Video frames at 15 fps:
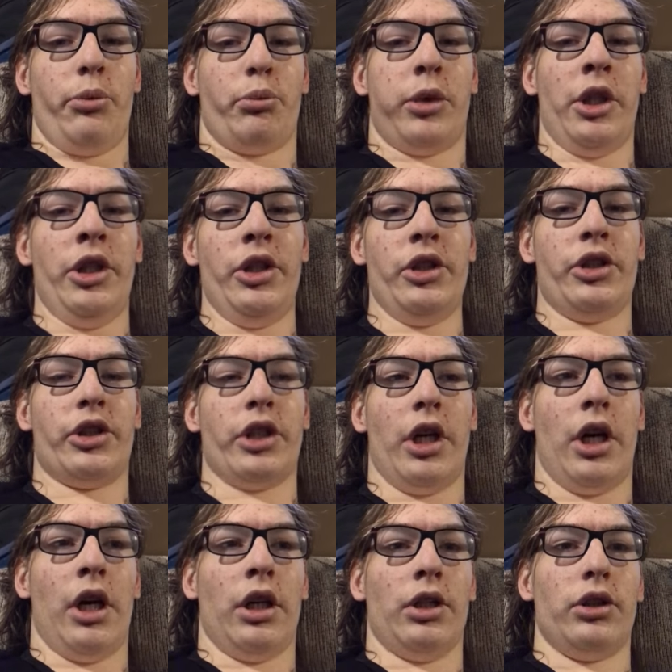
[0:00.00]
Please
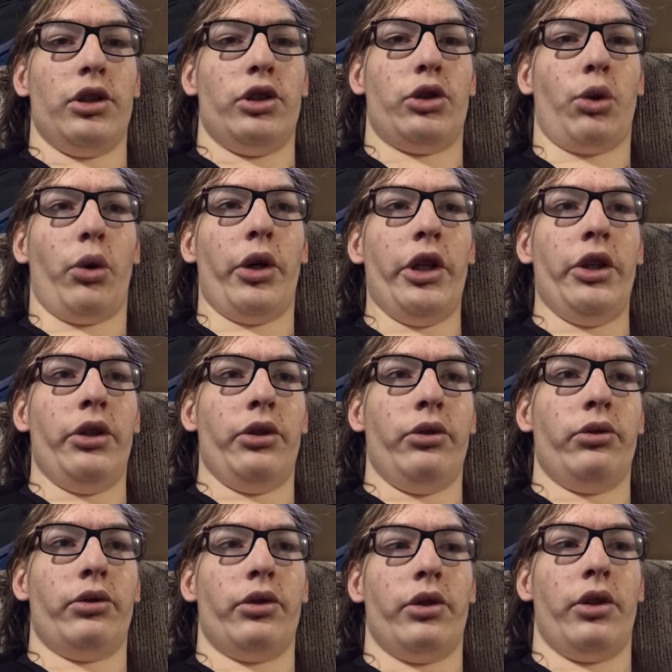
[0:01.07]

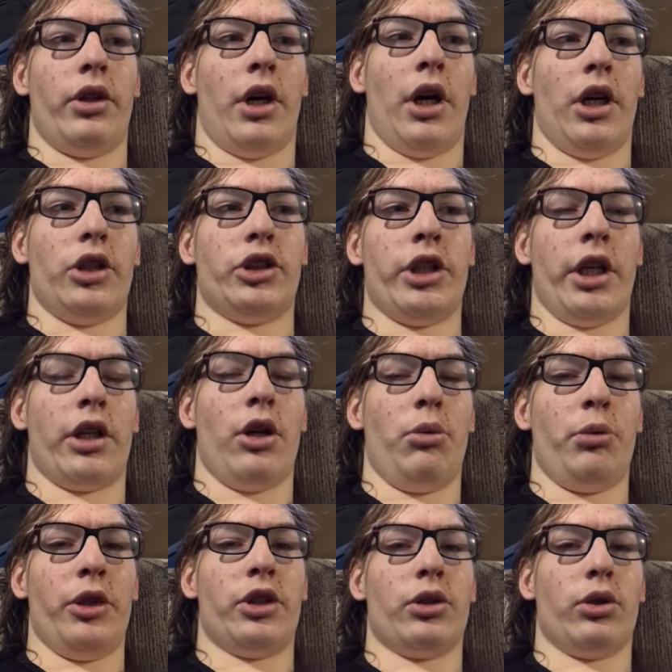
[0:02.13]
join. Check
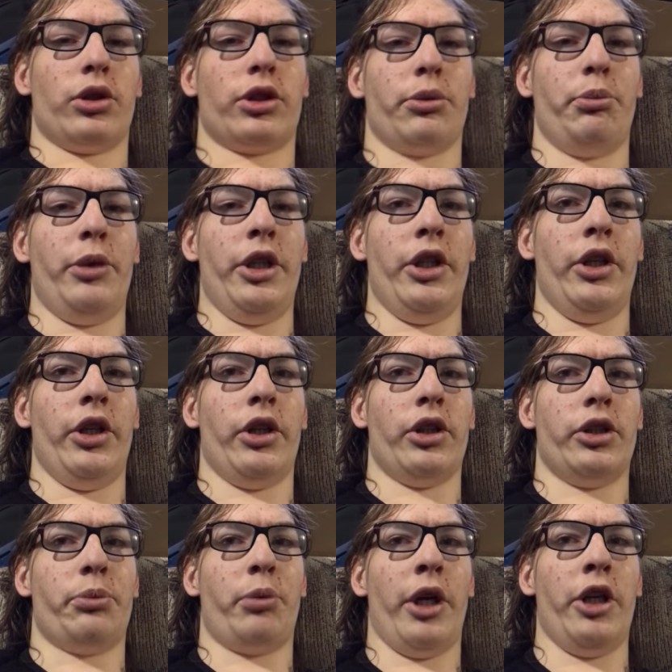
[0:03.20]
out my social
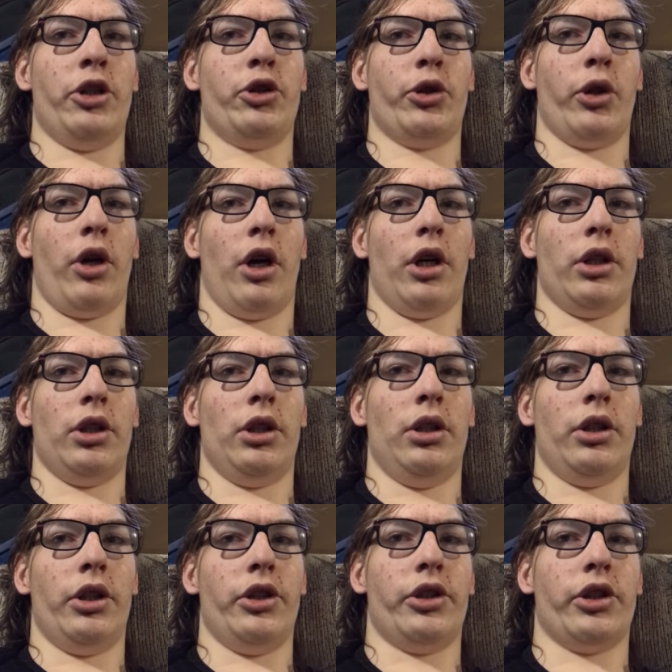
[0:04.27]
medias.
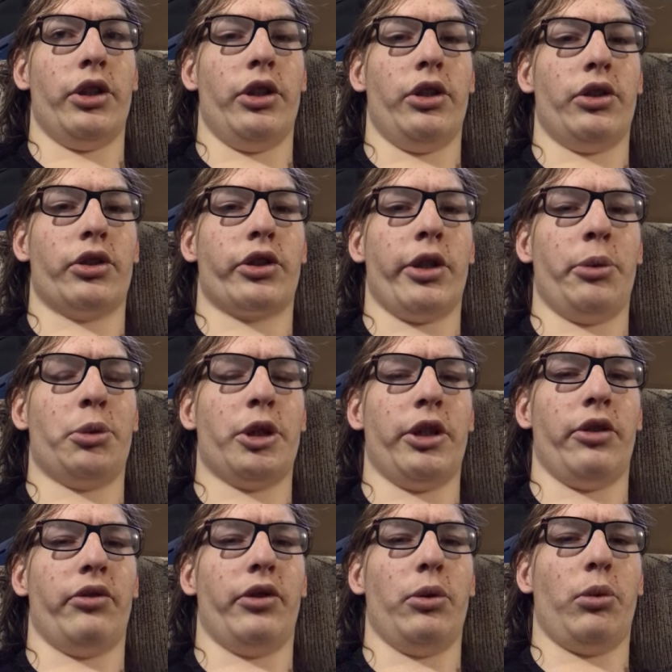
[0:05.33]
Patreon is in the
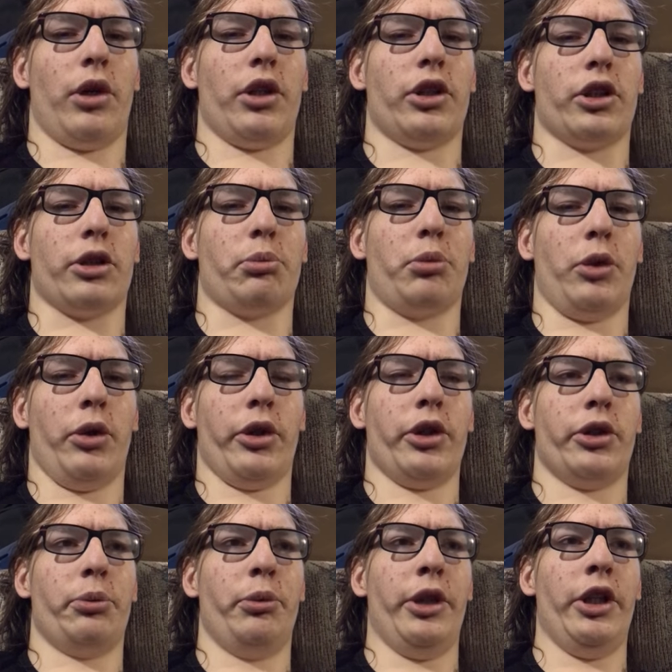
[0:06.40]
description if you want to
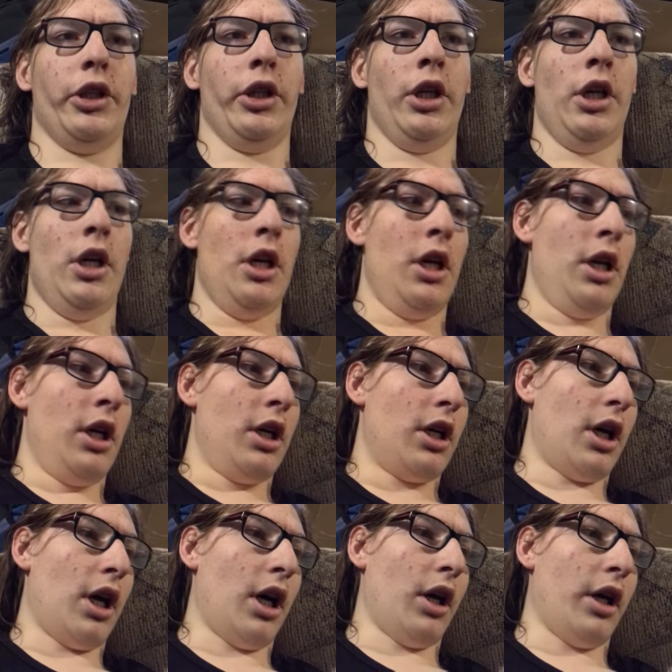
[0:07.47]
support me,
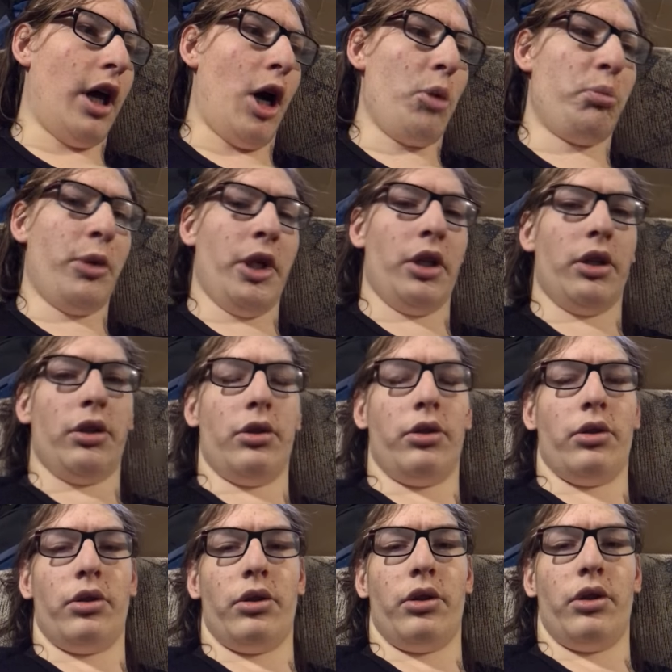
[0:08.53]
helping